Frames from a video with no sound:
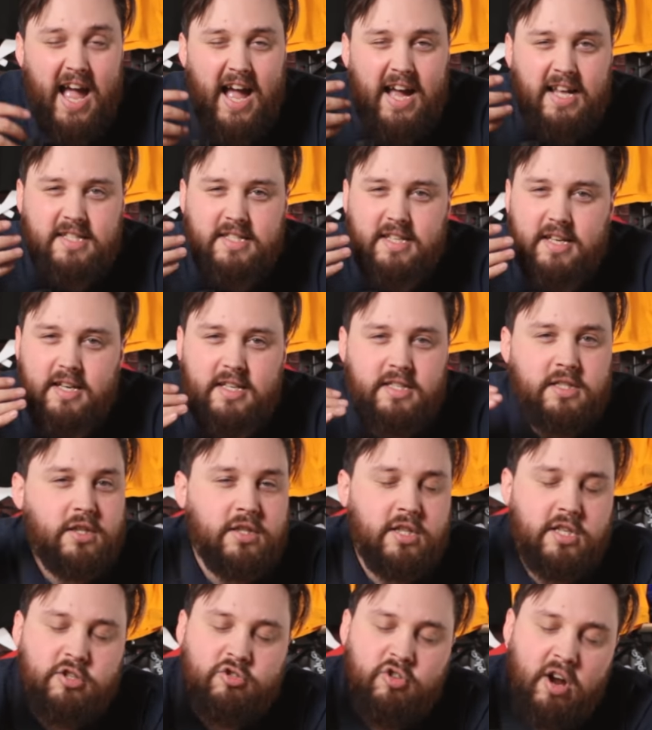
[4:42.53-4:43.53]
And it's
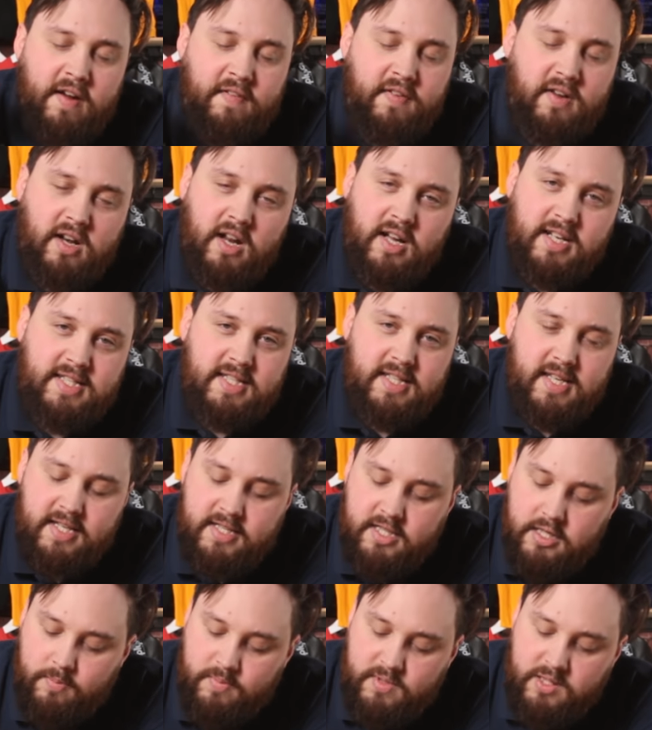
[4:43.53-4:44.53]
just a traffic light
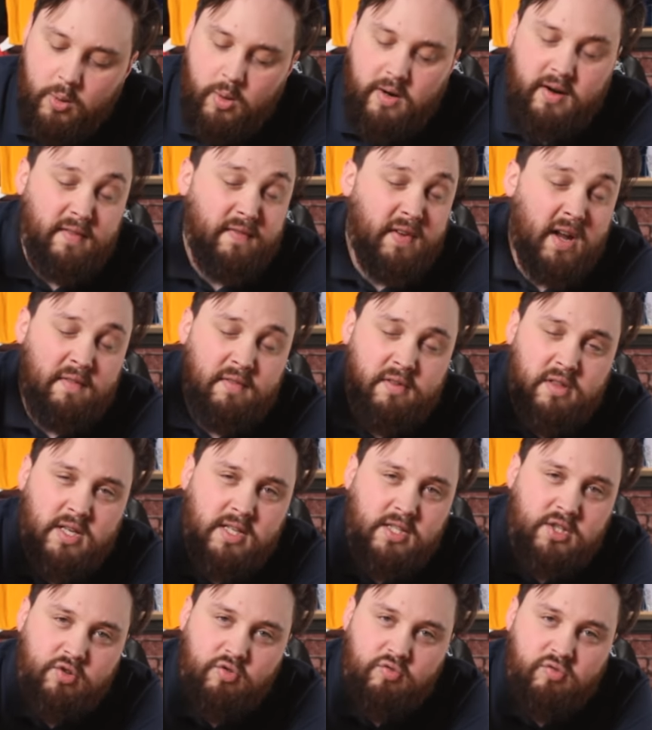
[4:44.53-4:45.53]
system. So if
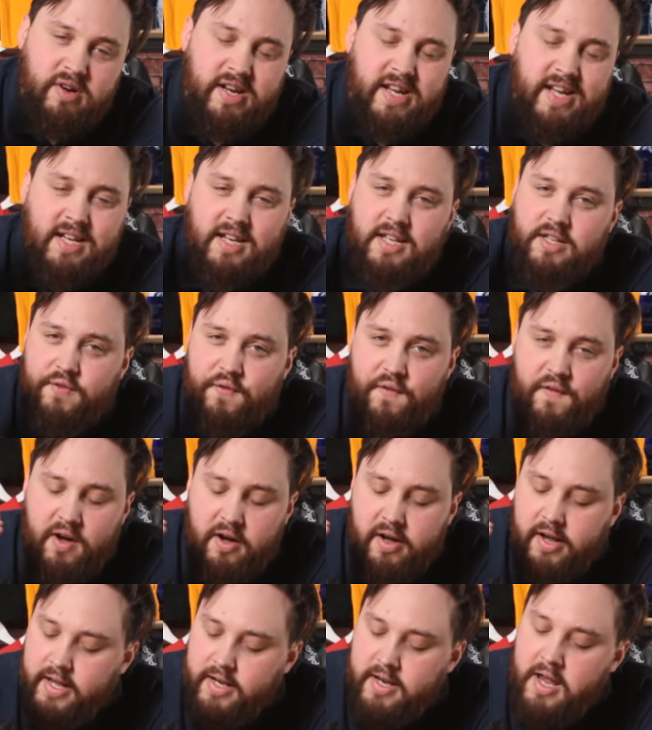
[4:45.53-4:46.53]
everything is green, it's
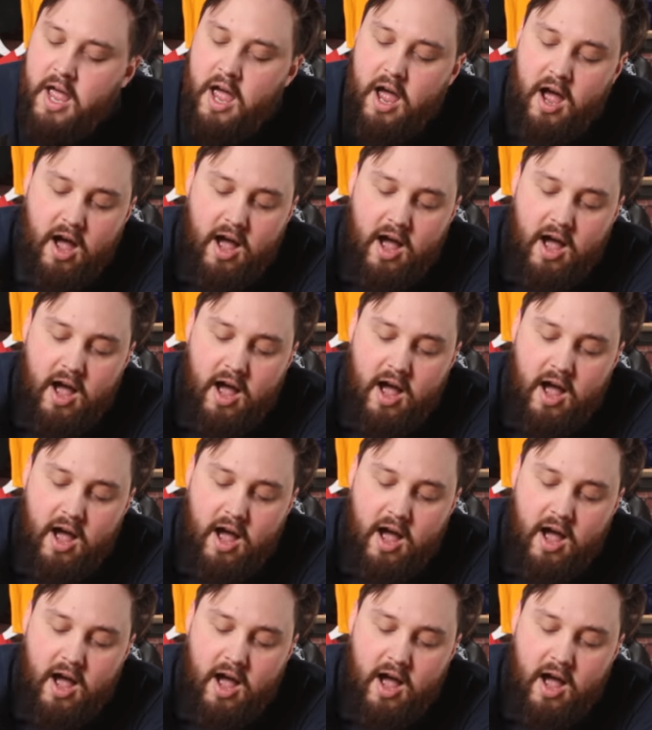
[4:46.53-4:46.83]
fine.